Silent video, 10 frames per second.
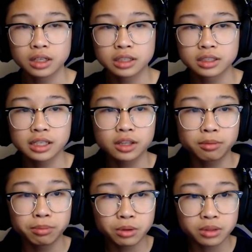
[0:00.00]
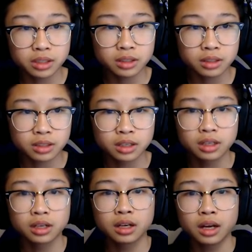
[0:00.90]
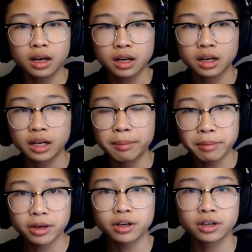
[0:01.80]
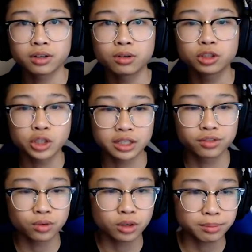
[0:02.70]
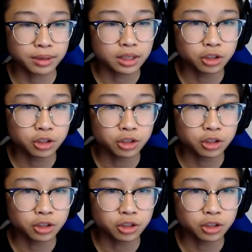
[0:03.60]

It's either mutant, emitter, or transform.